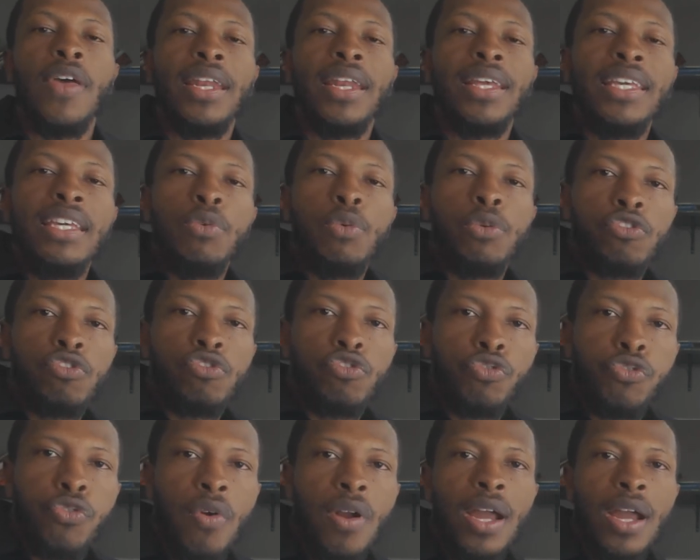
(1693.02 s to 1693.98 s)
that he was
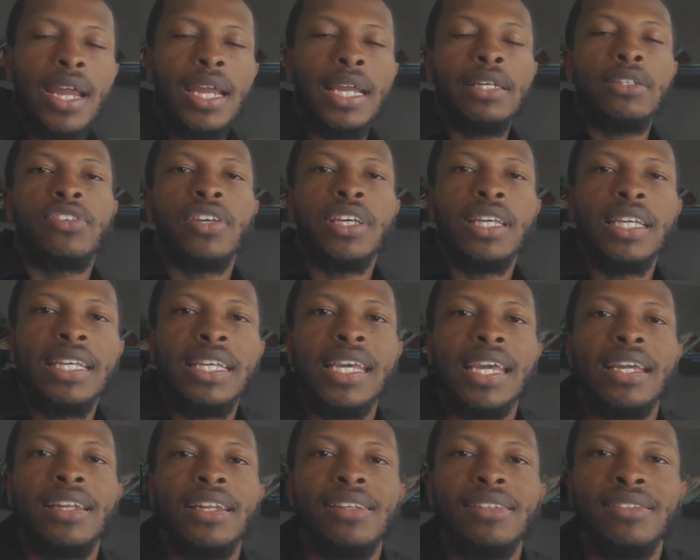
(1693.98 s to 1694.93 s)
trying to
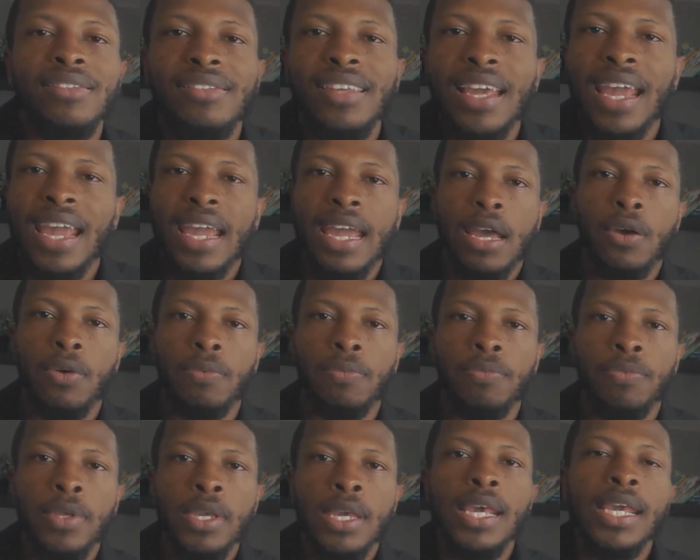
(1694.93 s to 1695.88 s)
get
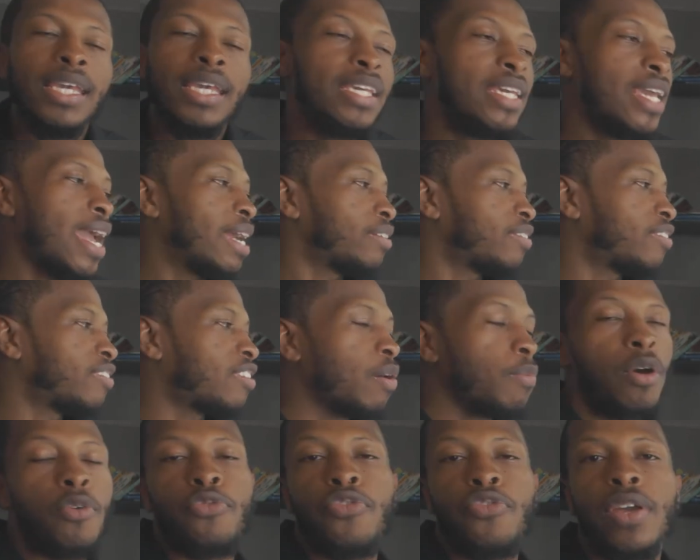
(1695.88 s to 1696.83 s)
down. He had
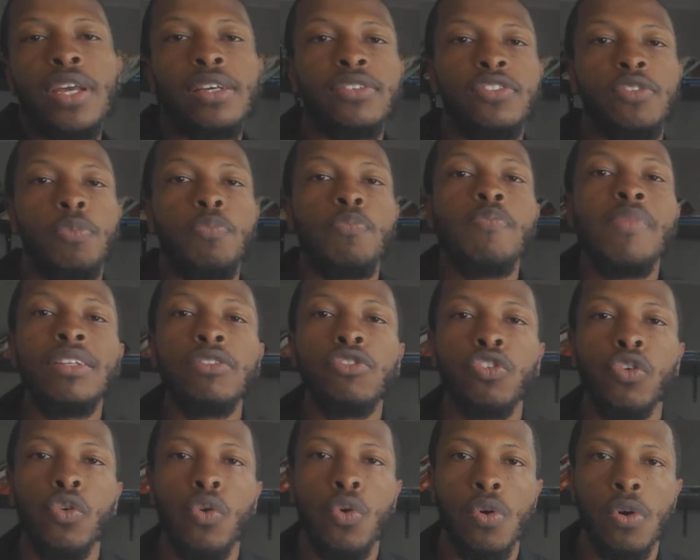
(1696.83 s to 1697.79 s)
some of his
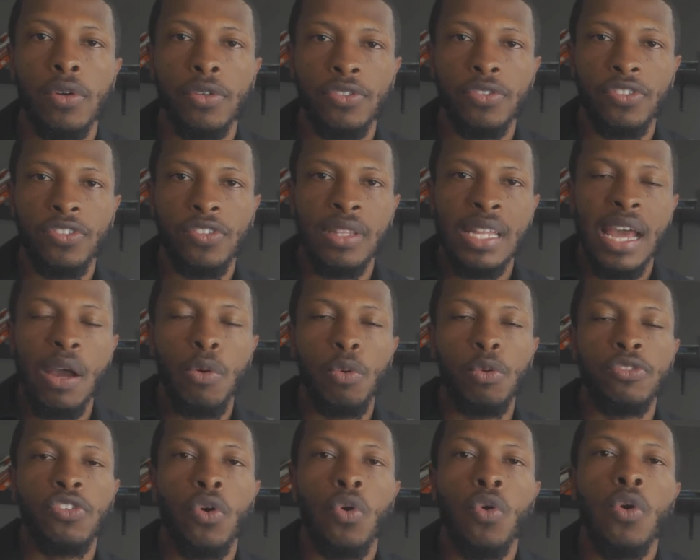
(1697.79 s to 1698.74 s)
mentors
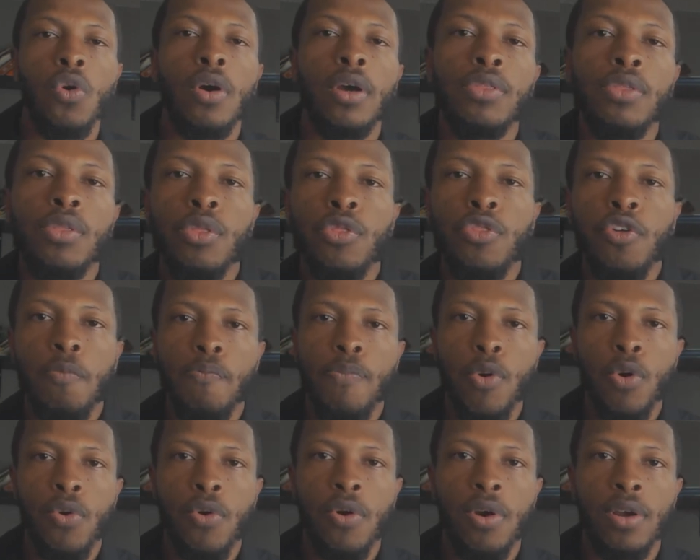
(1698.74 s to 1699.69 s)
that was on the
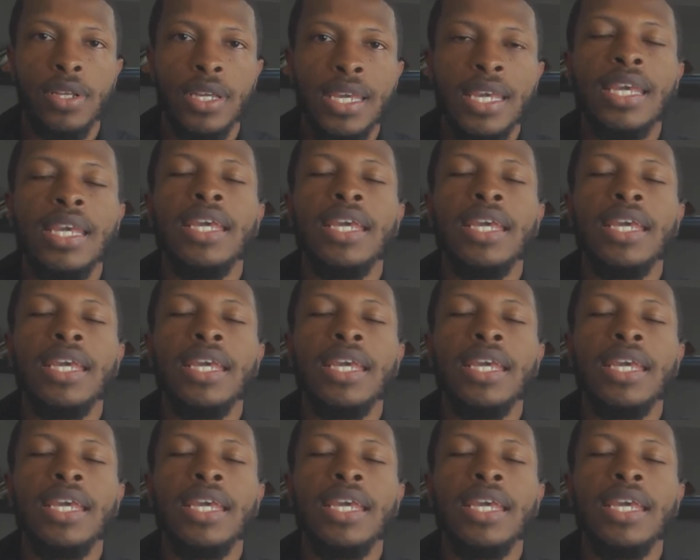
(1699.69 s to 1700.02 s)
board.